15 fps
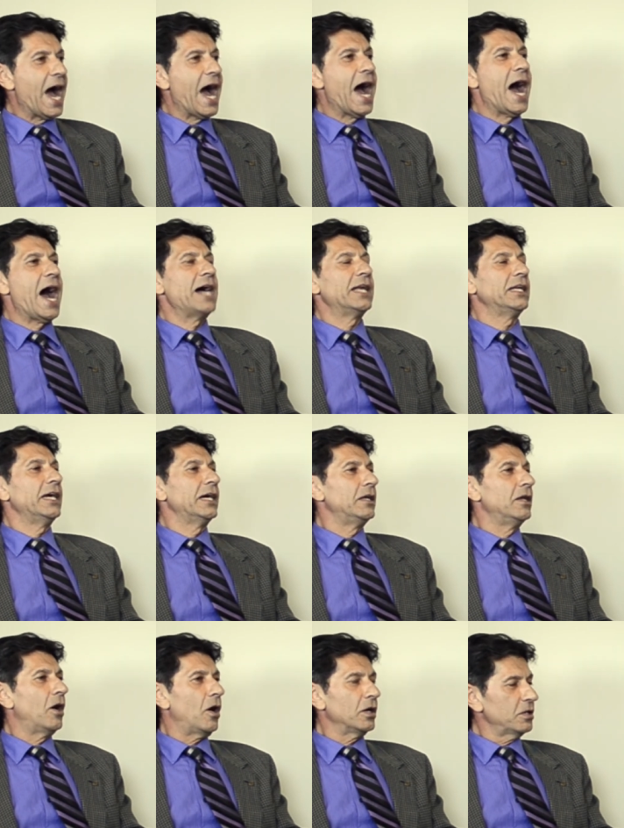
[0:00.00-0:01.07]
And a
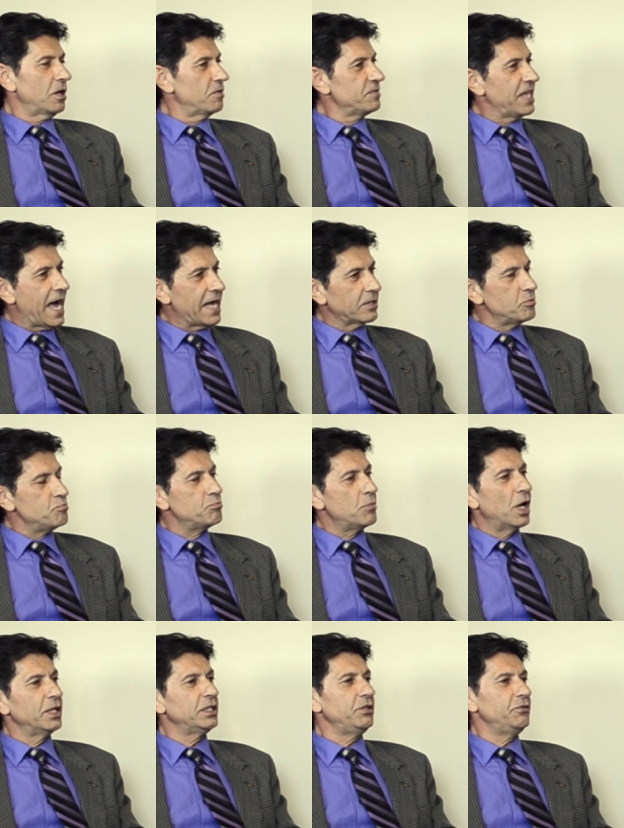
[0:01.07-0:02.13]
lot of that
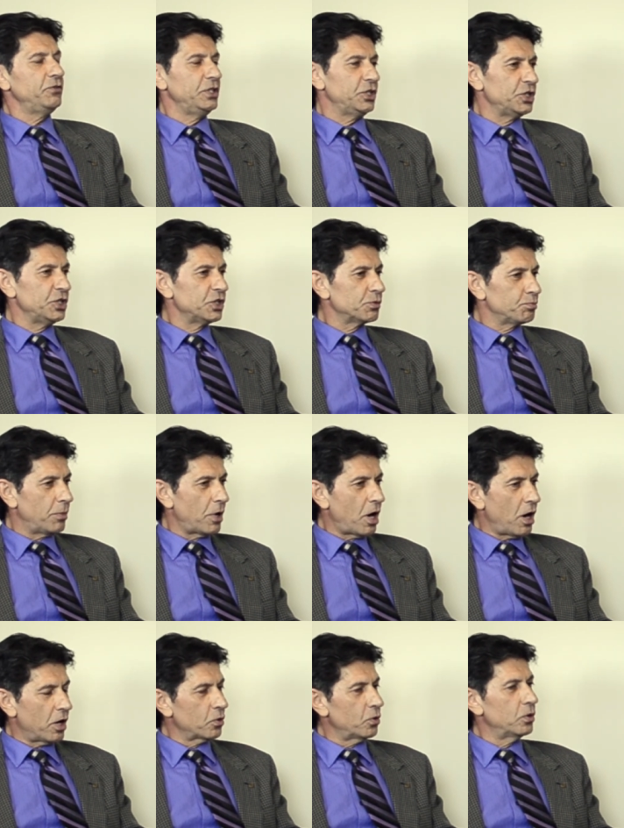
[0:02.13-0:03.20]
money which is
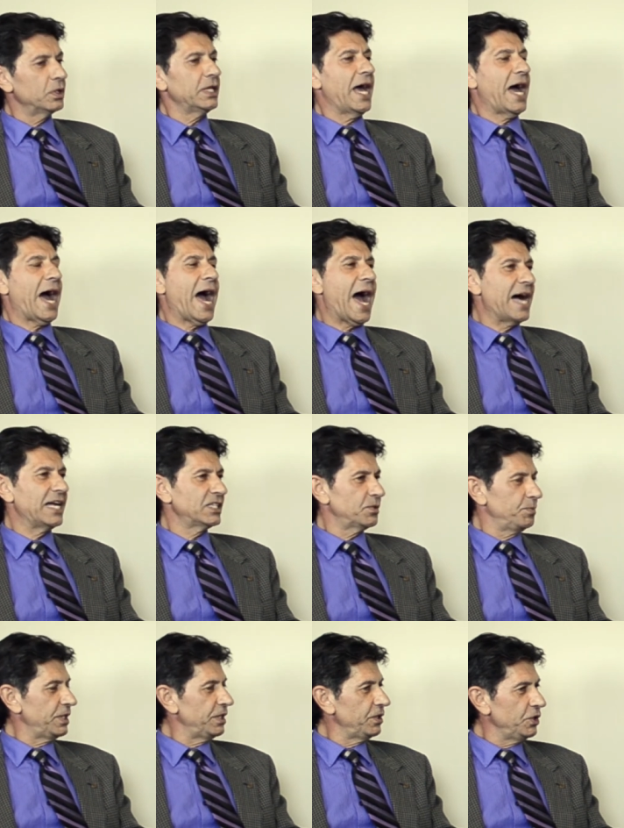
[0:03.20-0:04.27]
borrowed
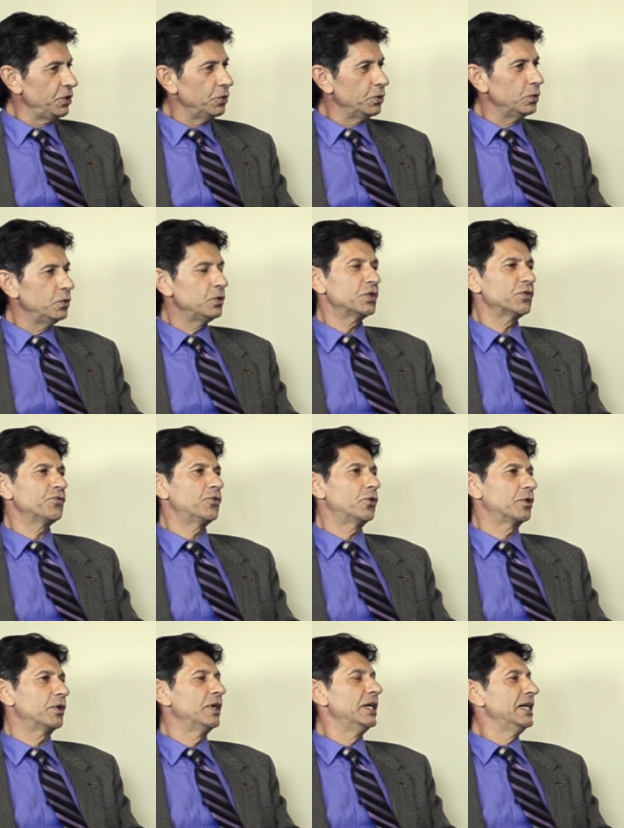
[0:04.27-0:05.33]
has been used
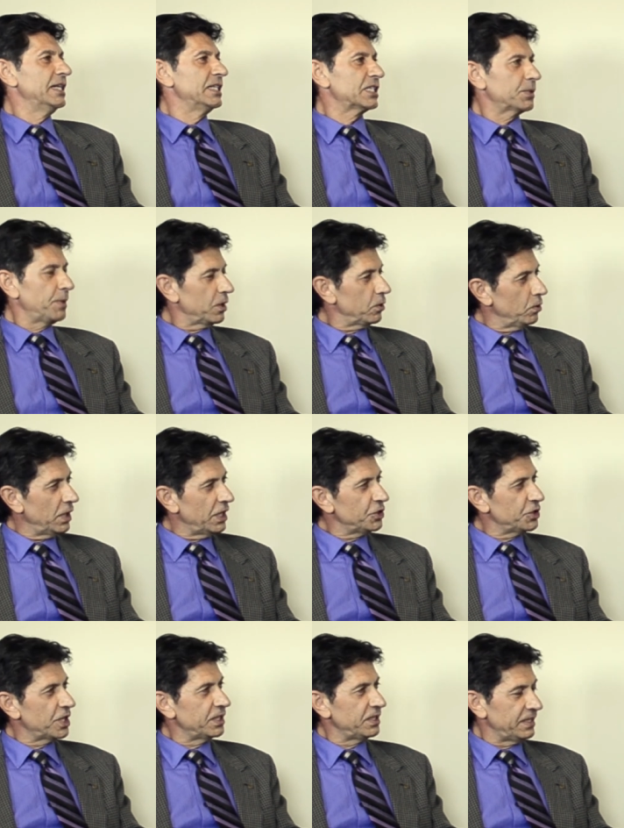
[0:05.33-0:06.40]
for
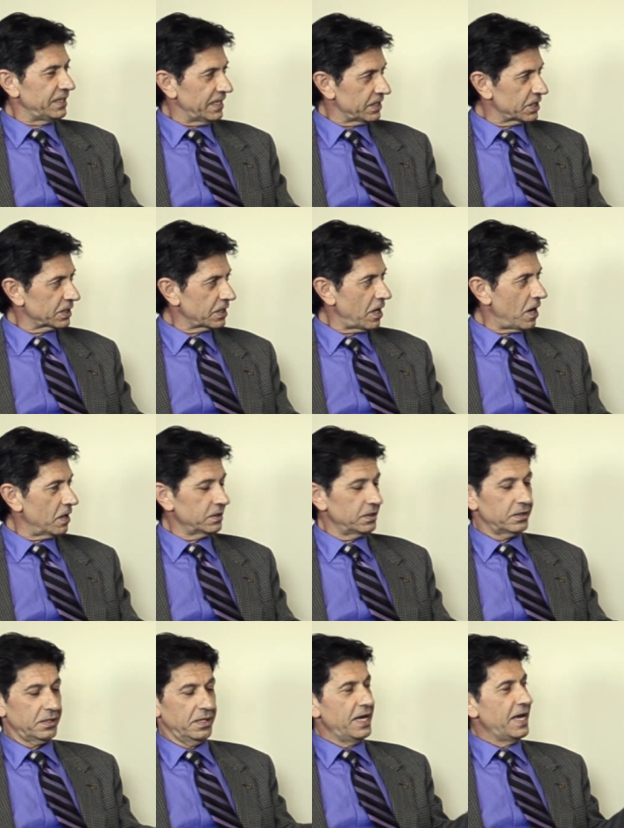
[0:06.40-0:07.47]
speculation in
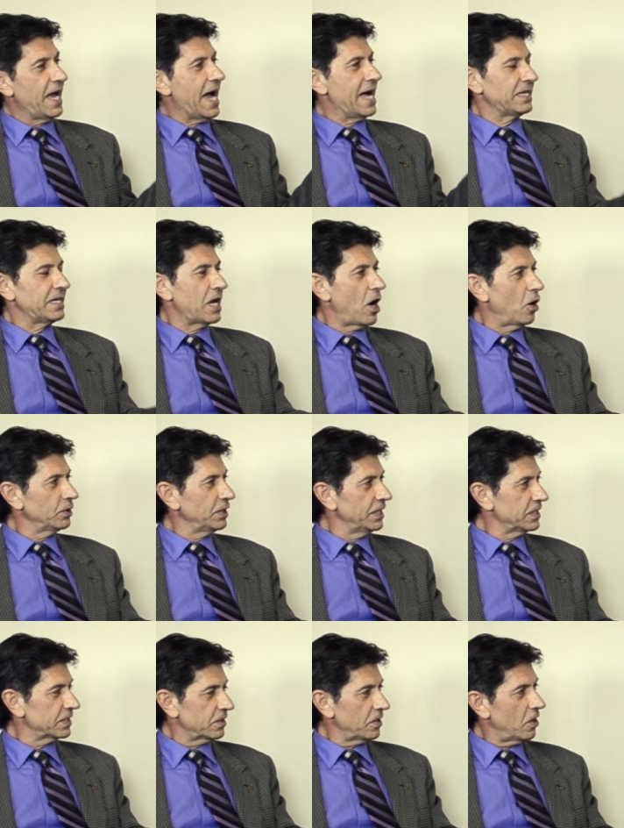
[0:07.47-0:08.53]
stocks and now
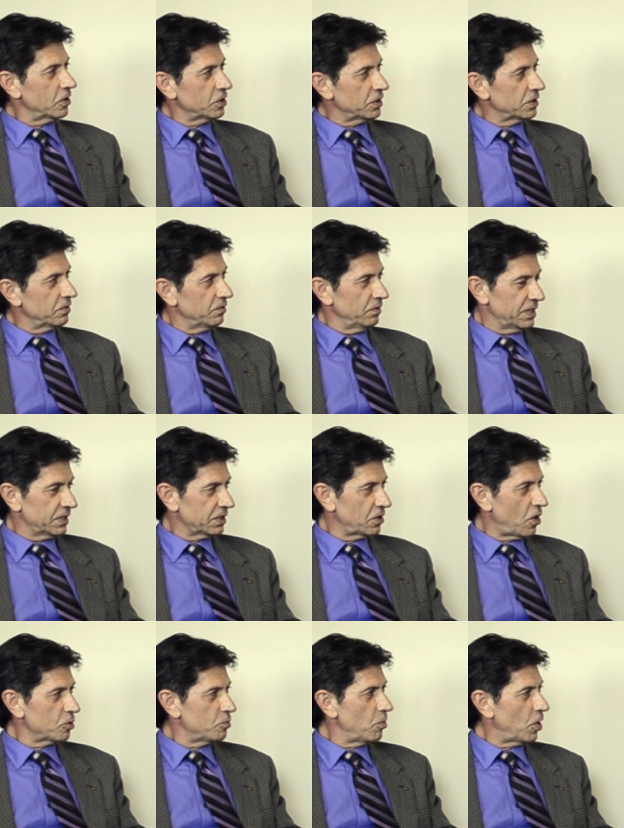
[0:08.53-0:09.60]
the stocks the
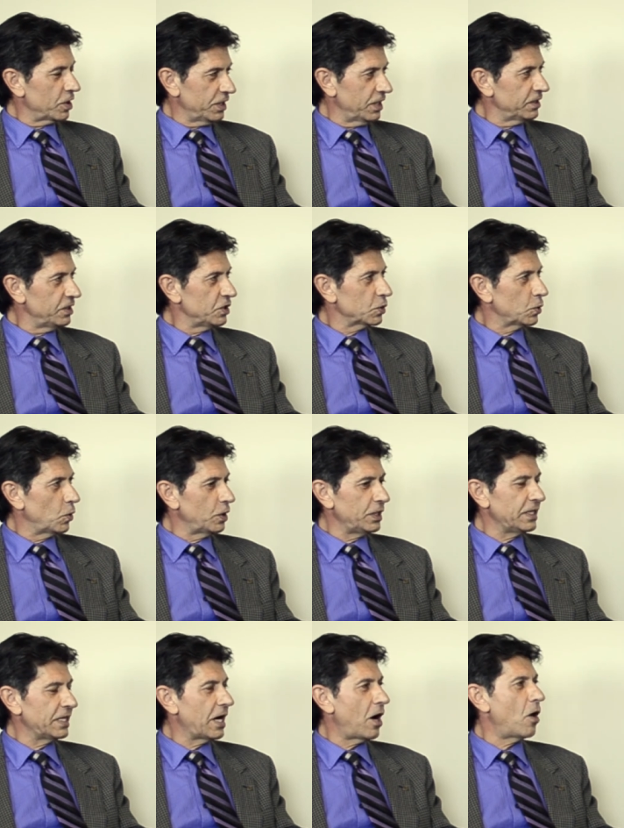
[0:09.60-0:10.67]
stock market is
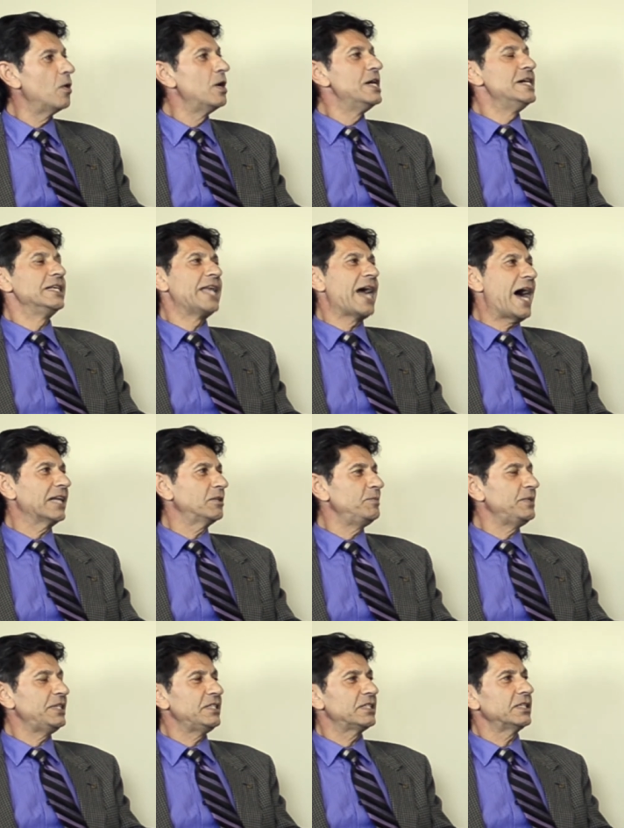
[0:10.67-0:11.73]
going down
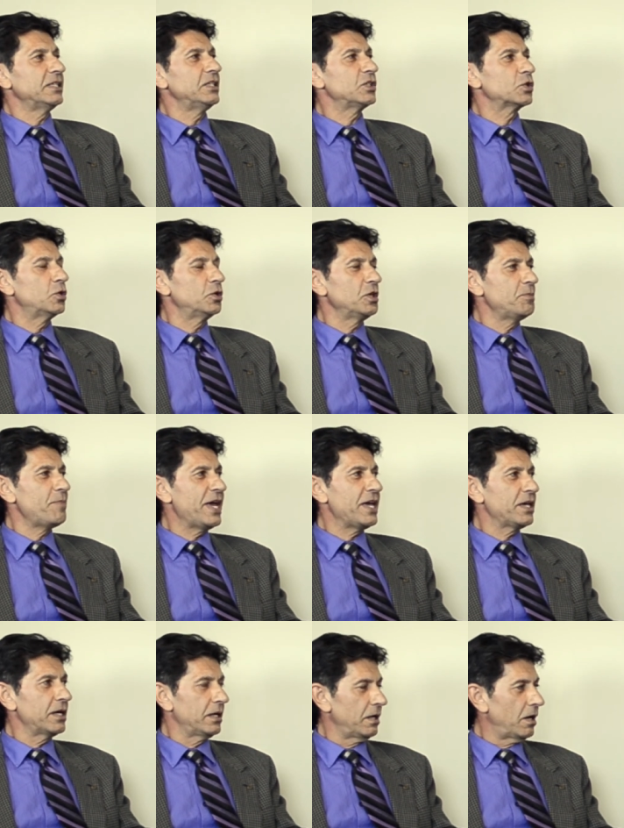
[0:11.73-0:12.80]
that means it's going to
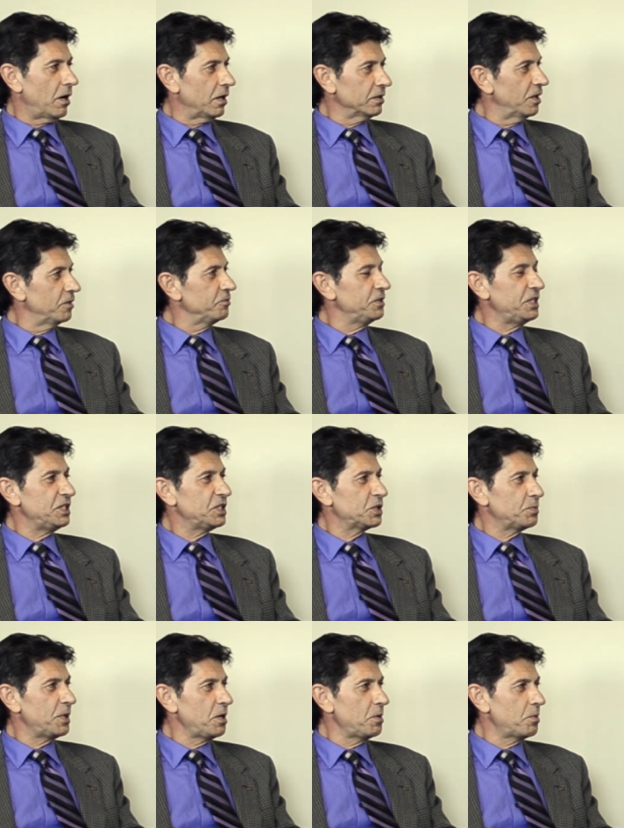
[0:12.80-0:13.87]
make a lot of
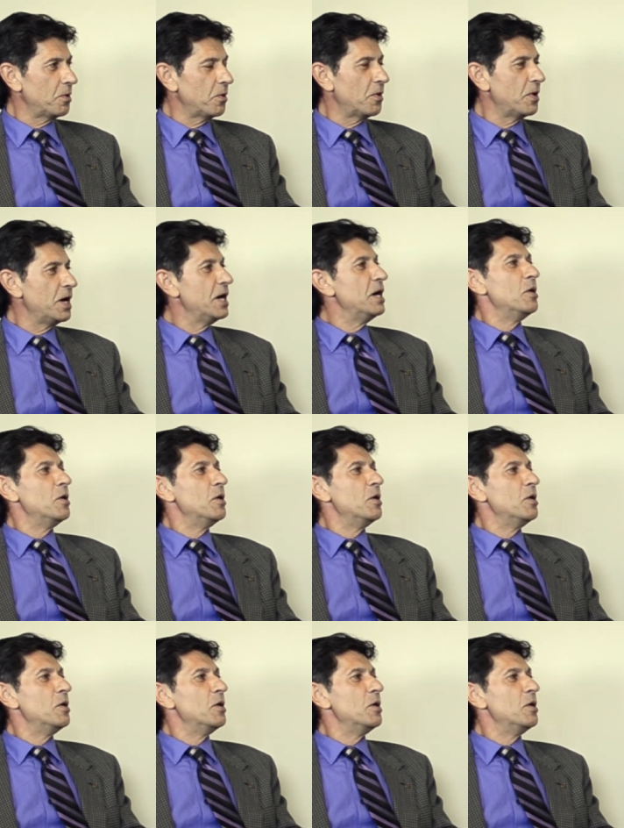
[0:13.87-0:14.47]
these people